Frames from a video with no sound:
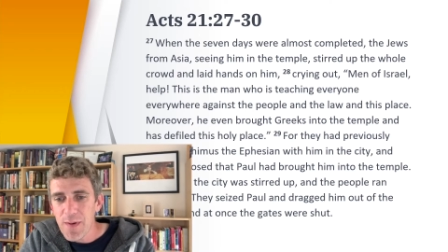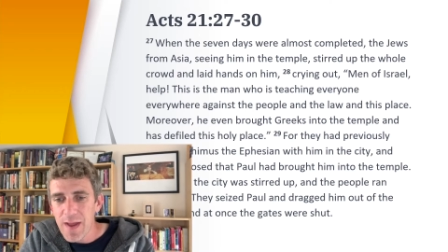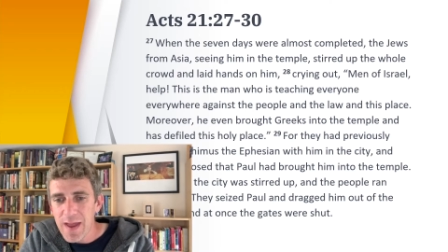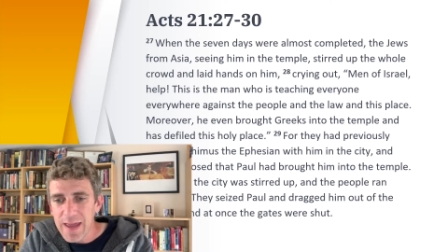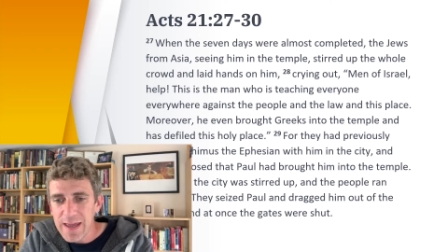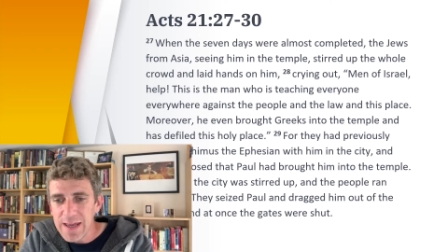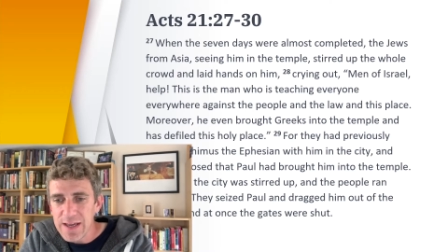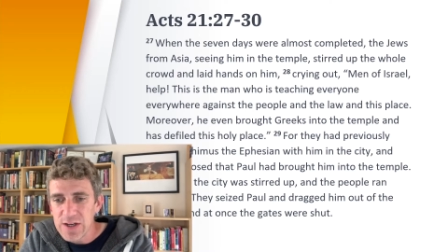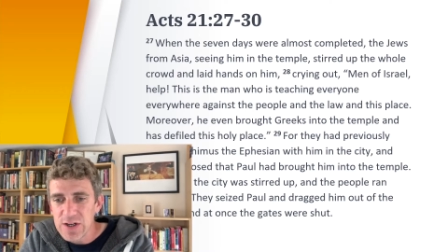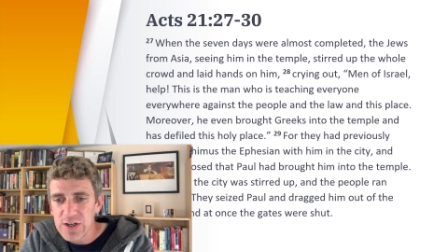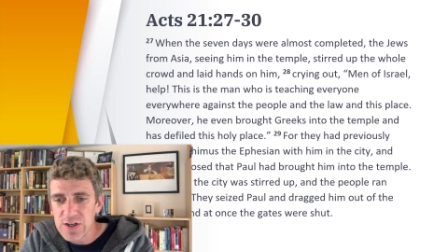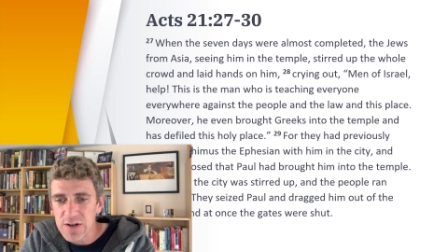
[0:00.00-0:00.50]

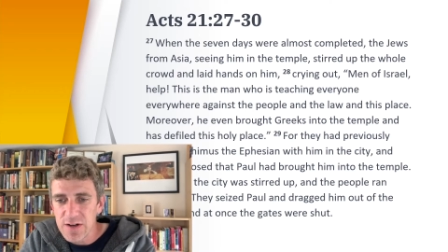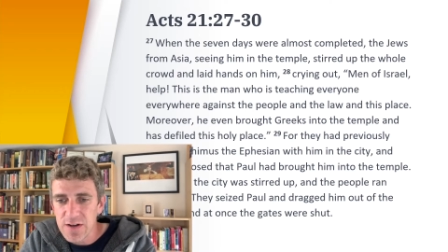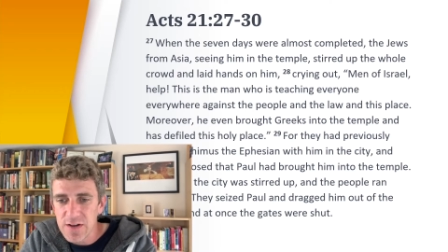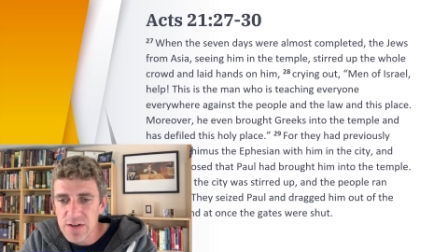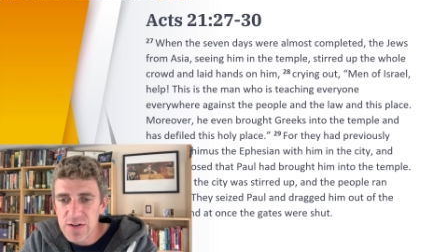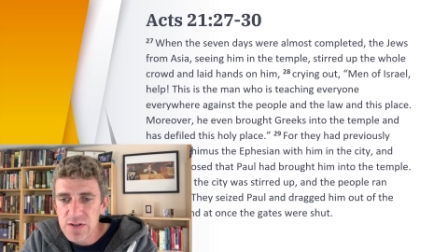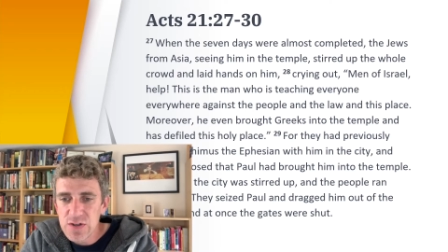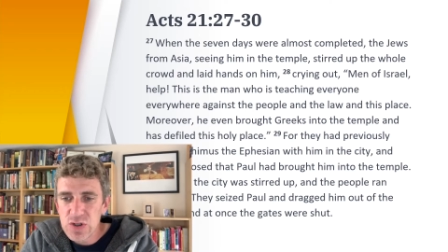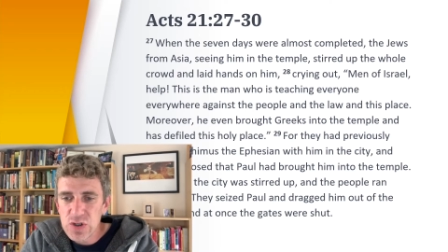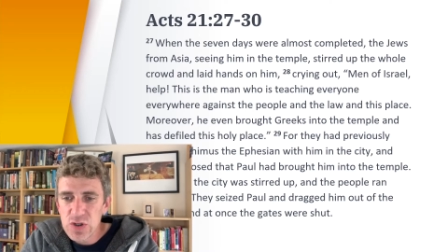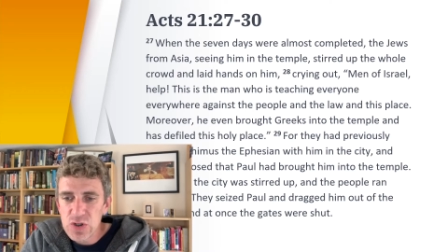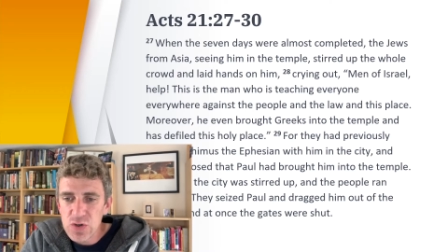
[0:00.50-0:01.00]
Asia
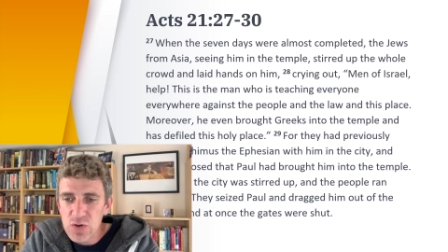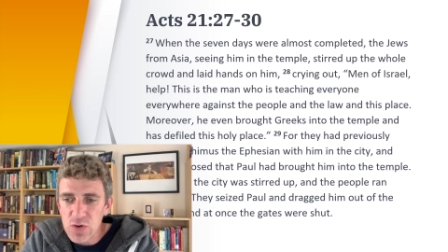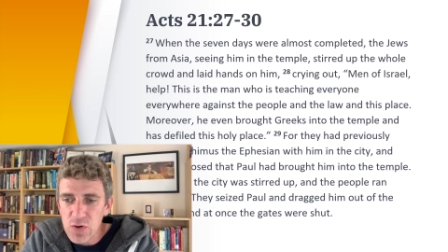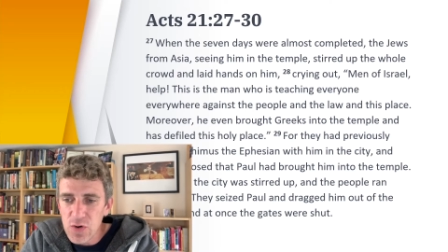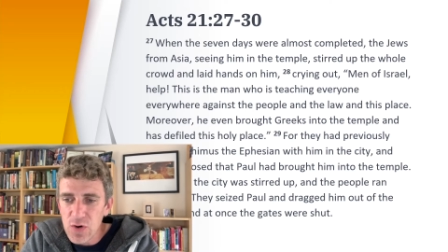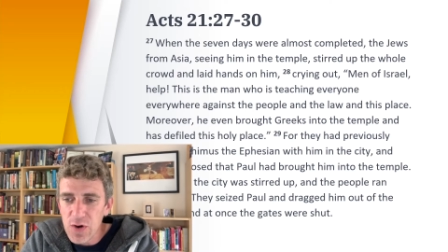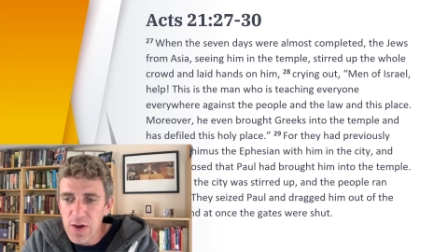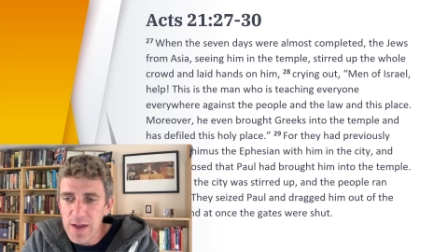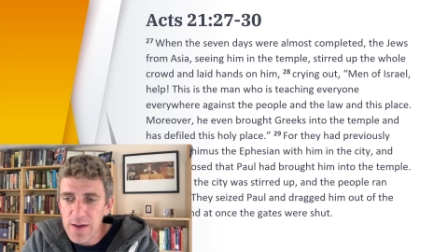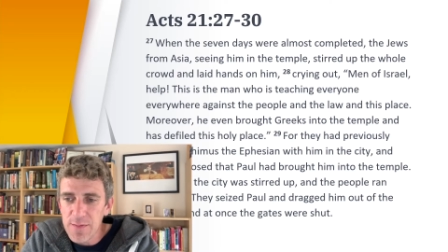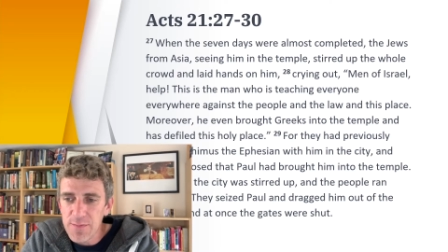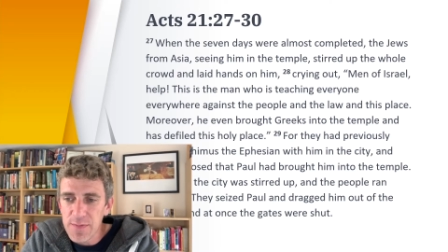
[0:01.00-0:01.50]
saw
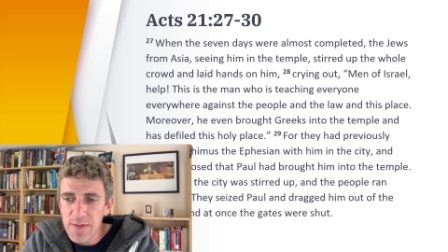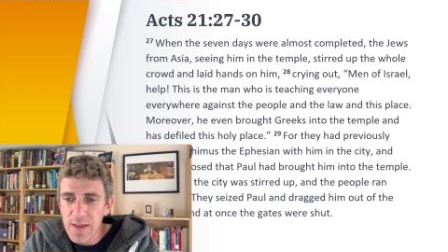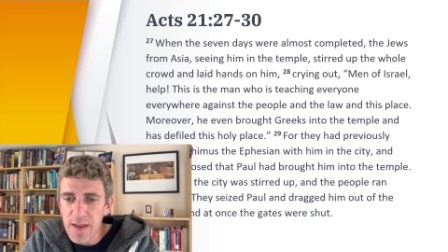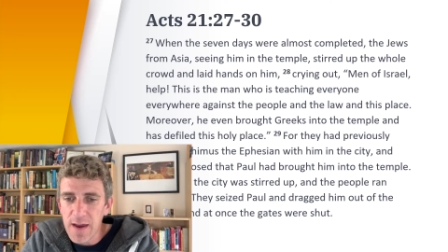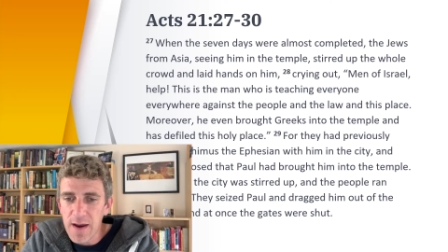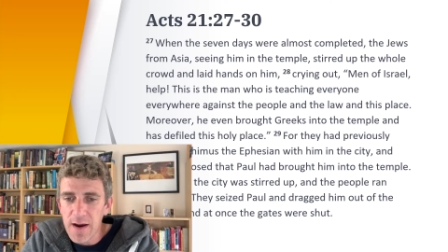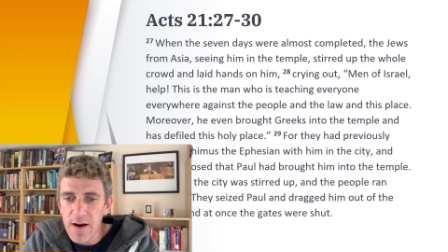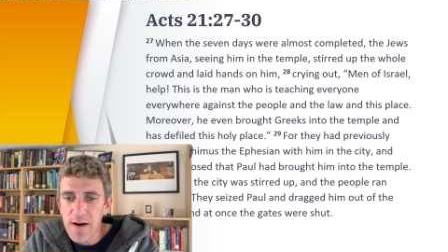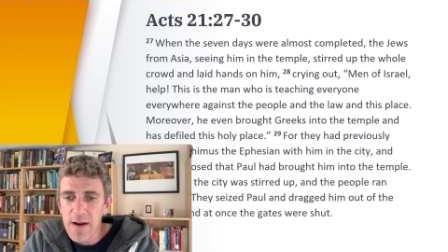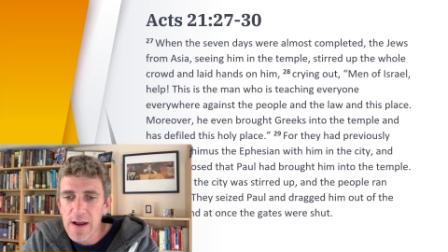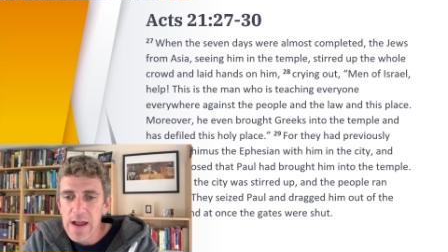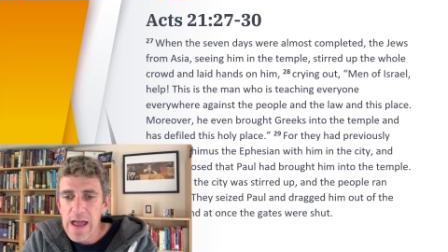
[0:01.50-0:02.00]
him
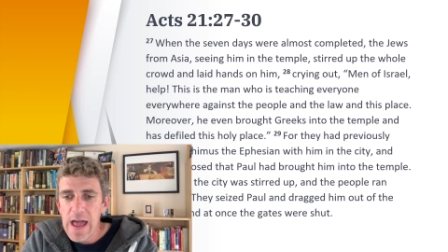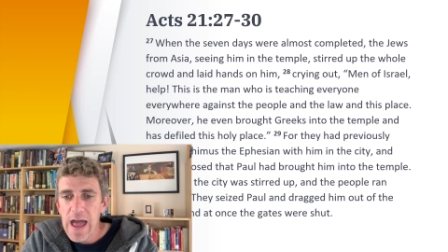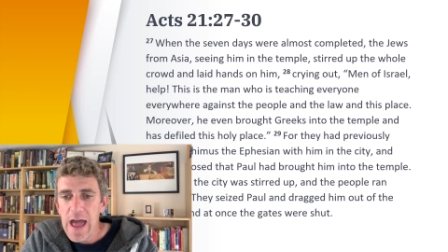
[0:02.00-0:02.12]
there,